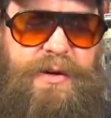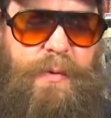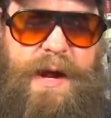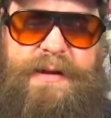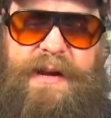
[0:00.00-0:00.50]

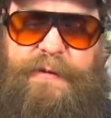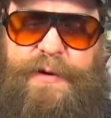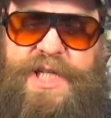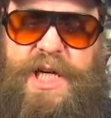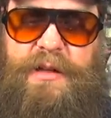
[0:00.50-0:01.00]
Grande
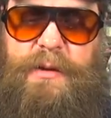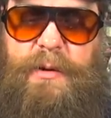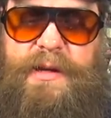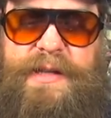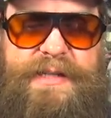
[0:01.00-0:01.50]
Fishing
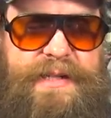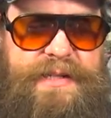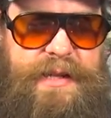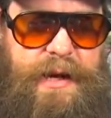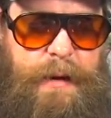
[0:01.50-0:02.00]
lure. This
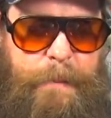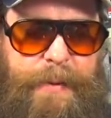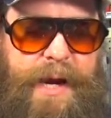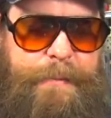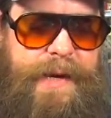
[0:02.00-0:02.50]
is the
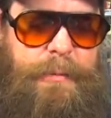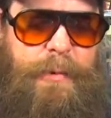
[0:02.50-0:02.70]
Baby